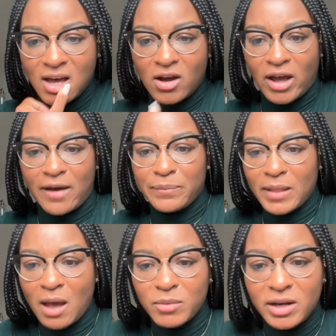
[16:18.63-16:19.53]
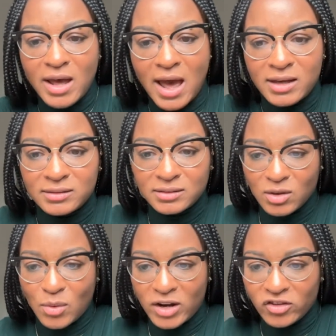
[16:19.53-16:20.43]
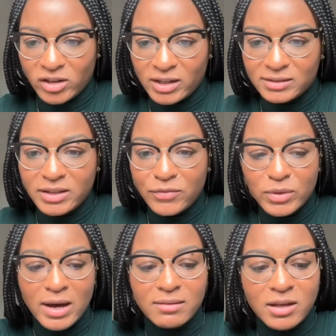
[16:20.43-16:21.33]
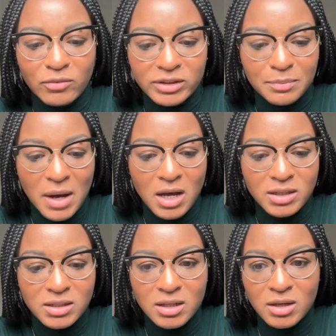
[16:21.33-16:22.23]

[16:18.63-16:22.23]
Okay, I'm gonna ask a question and see if you guys can respond.